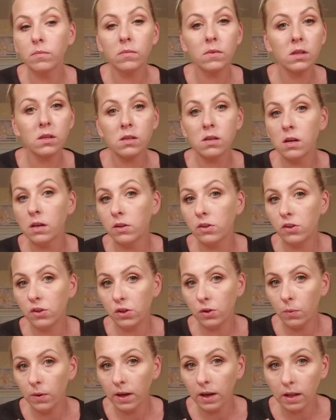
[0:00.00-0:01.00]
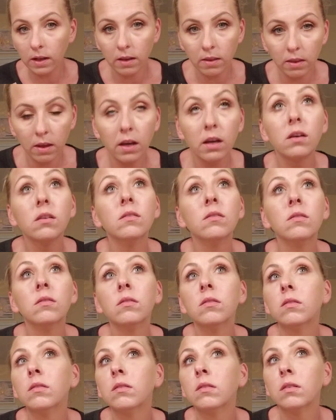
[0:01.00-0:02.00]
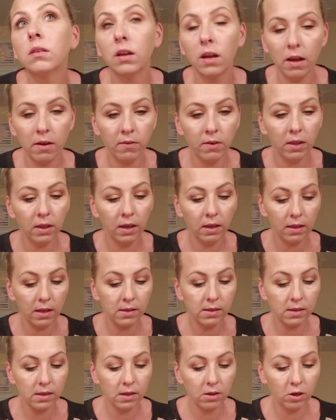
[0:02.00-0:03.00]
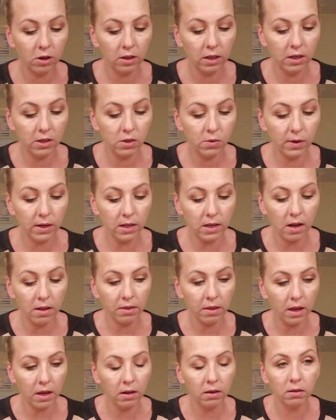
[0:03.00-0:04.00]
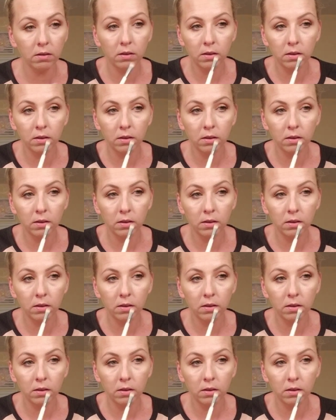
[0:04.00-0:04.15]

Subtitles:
It's not doing anything. I feel like that's literally doing nothing.